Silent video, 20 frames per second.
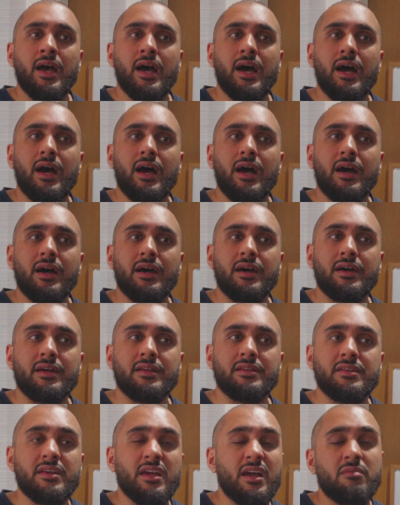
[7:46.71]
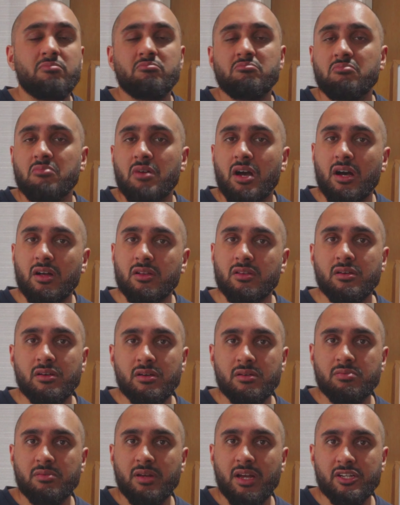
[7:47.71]
And yeah,
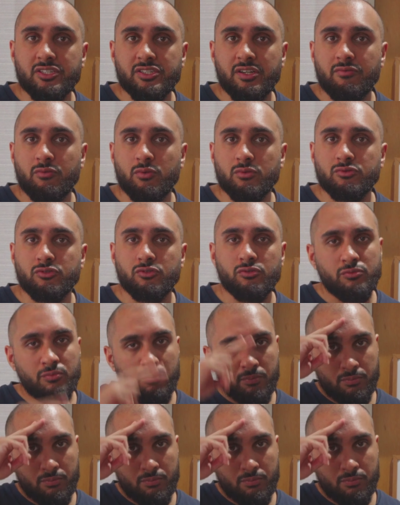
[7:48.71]
I'll catch everyone soon.